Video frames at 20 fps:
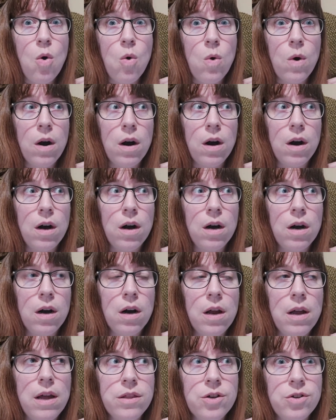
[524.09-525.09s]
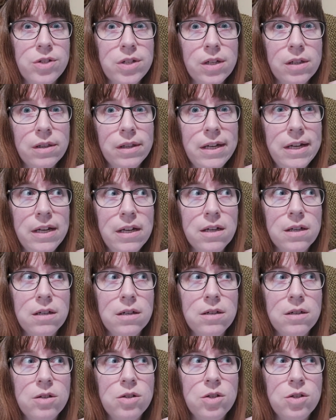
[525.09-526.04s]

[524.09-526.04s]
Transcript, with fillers: or there's a link